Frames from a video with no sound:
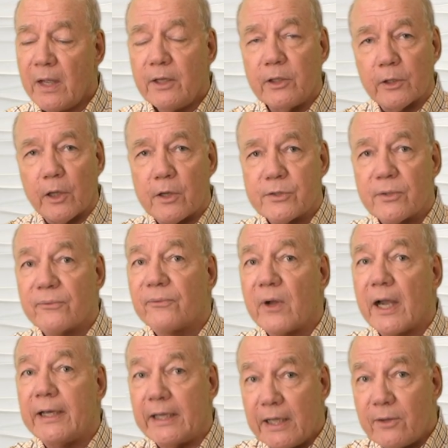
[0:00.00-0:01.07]
You'll also
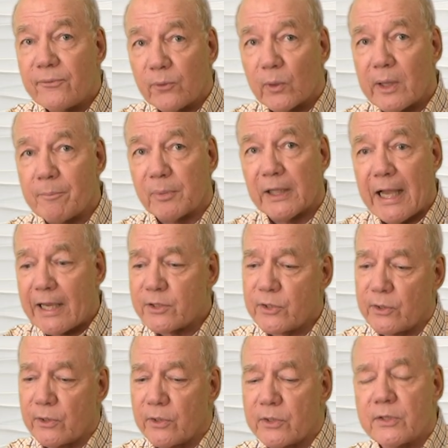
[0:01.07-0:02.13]
find infrared
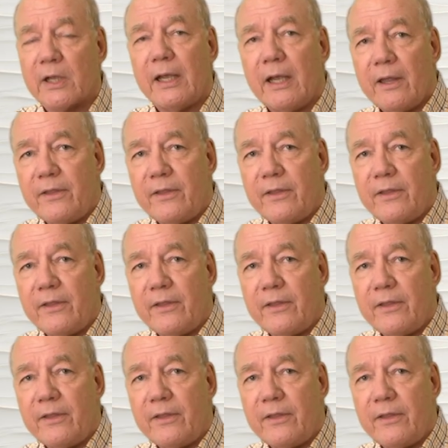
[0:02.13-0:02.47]
blasters.